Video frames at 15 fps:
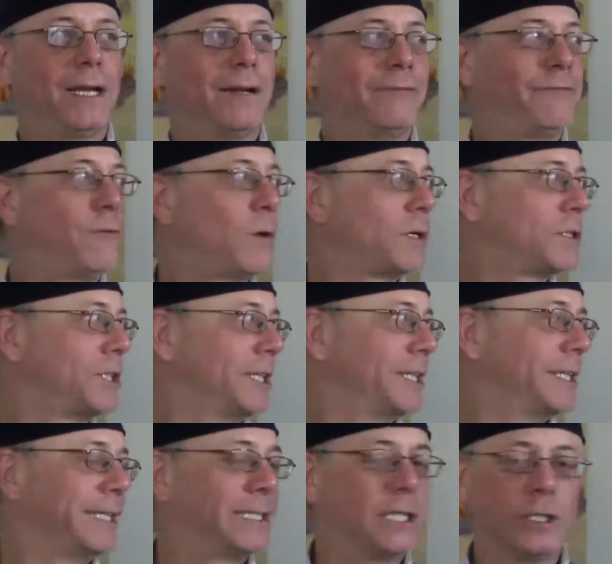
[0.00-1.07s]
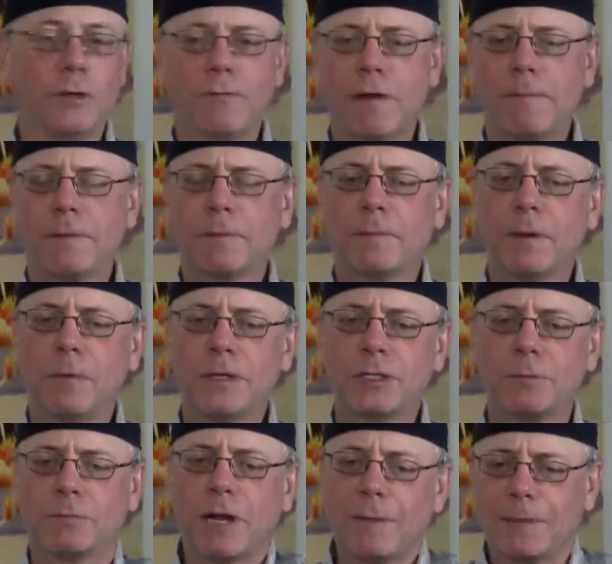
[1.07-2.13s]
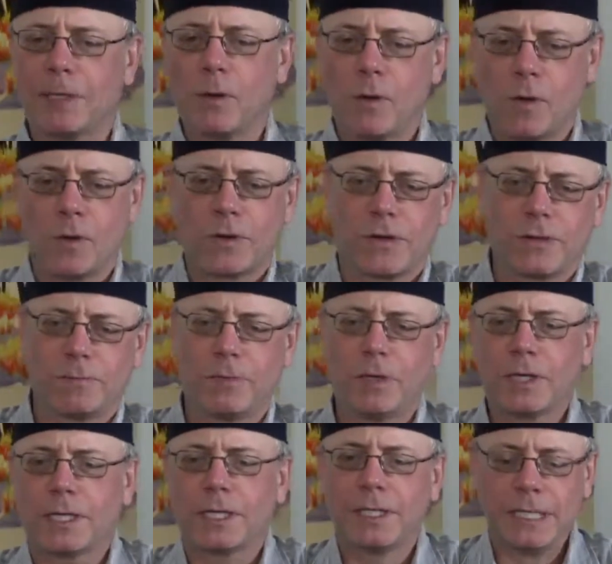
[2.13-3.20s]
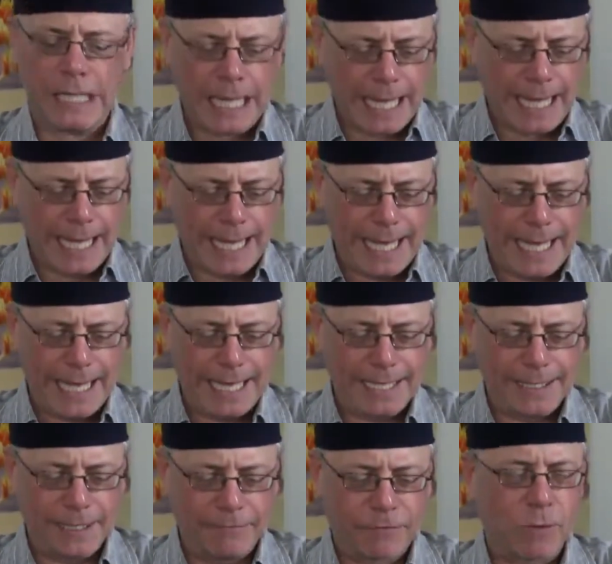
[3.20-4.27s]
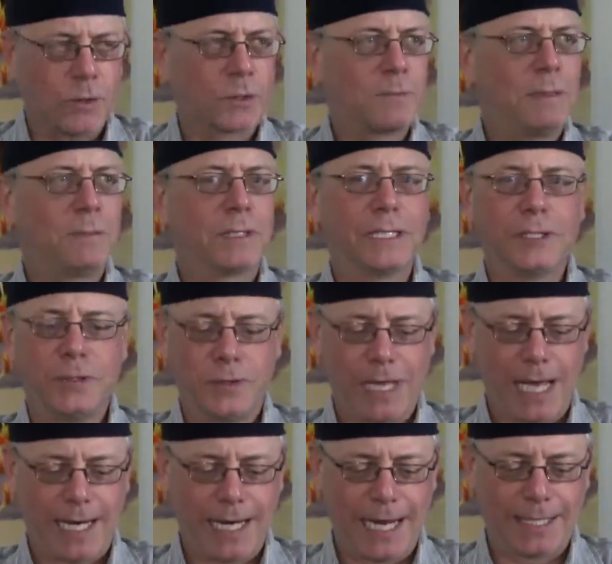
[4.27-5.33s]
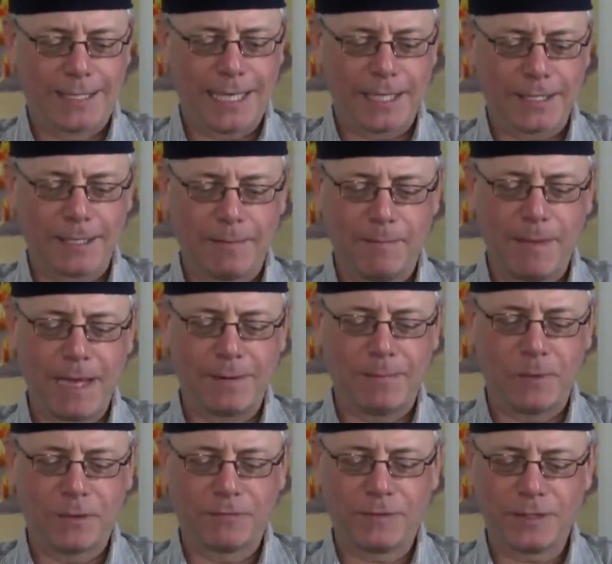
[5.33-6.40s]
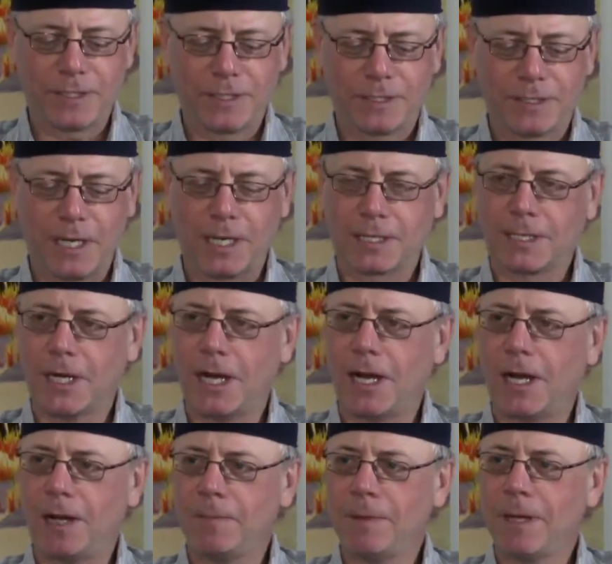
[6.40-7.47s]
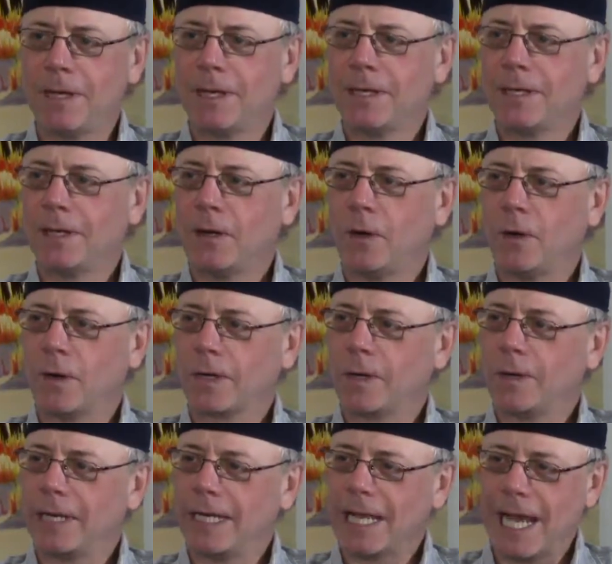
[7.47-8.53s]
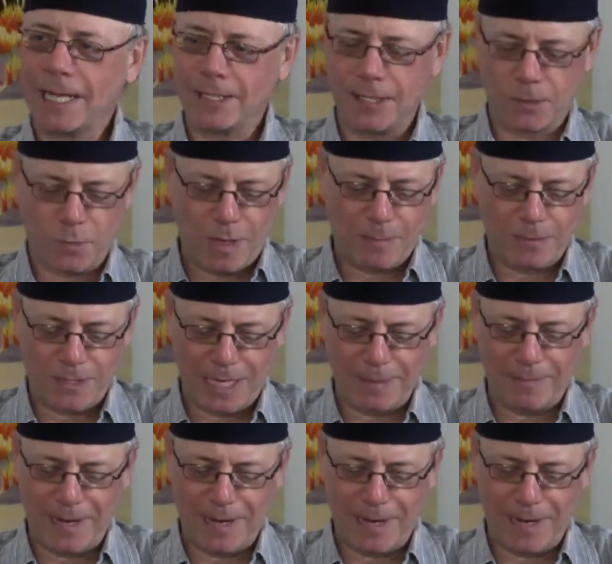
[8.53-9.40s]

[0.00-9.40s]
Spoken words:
unfortunately, till November, but we should probably go order the book. And, of course, people can do that at TeslaMetamorphosis.com. or go to Jasna's website,